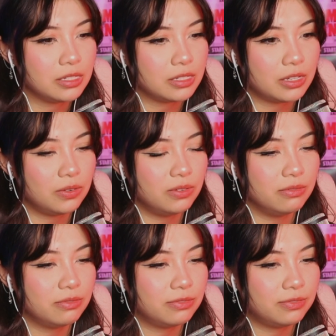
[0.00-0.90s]
is
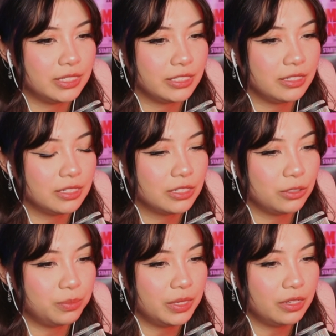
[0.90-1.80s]
so fucking
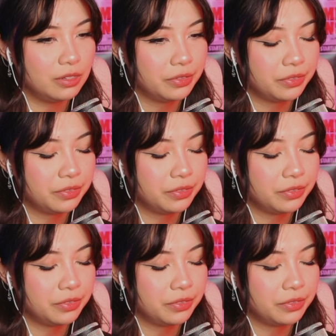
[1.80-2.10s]
stupid.